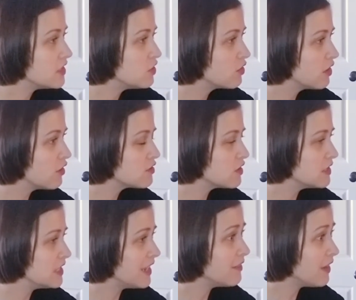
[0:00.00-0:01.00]
too close to the
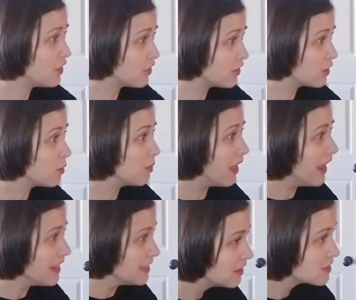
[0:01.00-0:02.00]
TV, you're gonna go
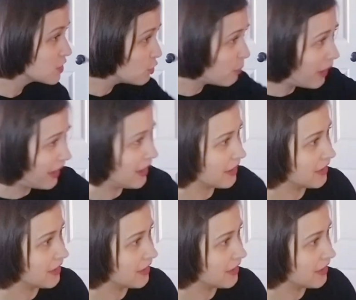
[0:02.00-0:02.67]
blind. Scoot back.